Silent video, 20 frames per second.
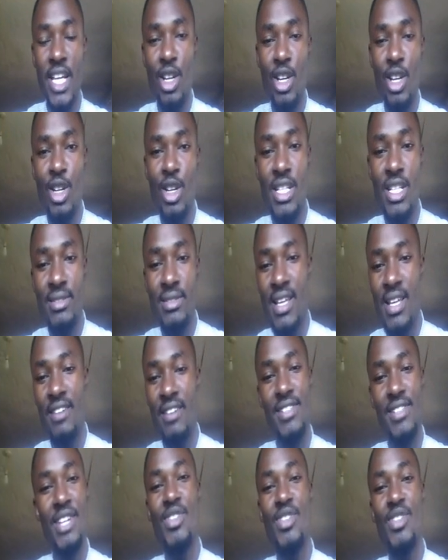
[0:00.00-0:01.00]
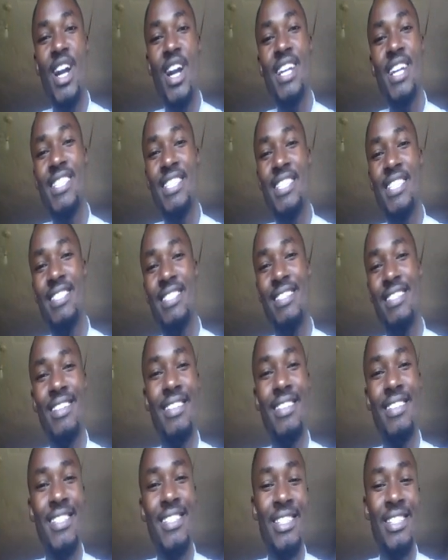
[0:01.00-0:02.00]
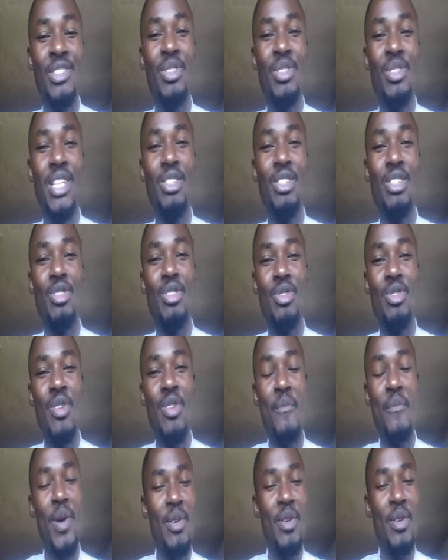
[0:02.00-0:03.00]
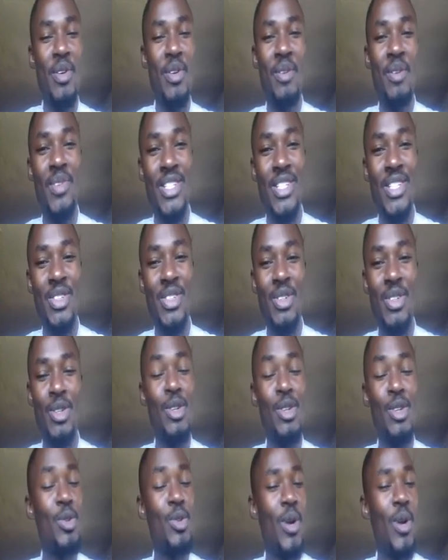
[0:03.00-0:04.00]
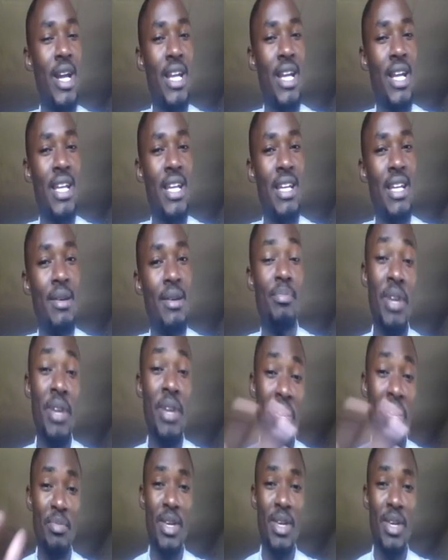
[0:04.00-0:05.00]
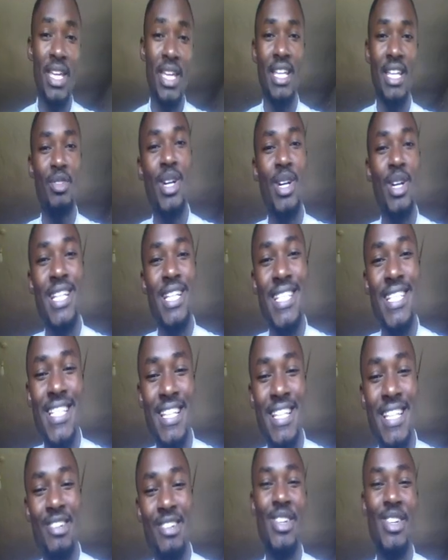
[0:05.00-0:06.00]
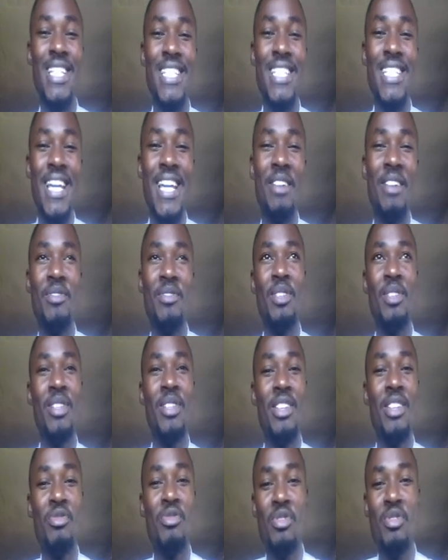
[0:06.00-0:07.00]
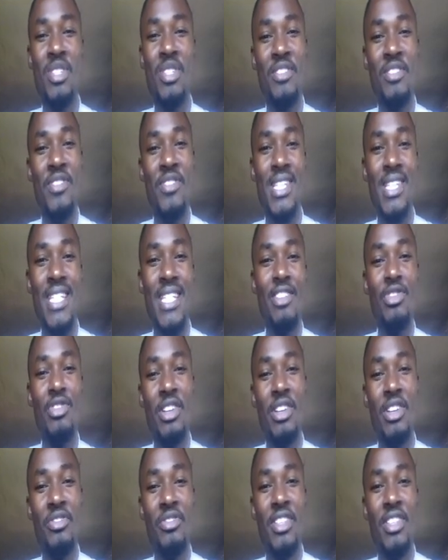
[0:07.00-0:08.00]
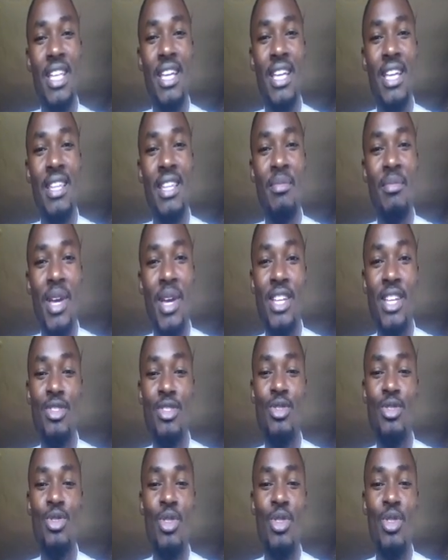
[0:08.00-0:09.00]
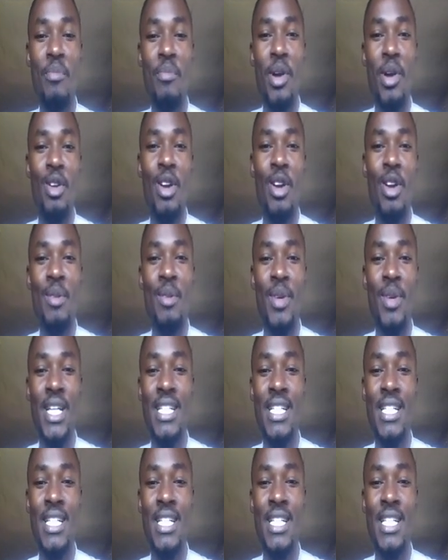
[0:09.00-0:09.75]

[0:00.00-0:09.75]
note, they have never asked a student to draw a panorama, so don't worry. Maybe one day, one time, there is always a first time for everything. They may ask you to draw a panorama.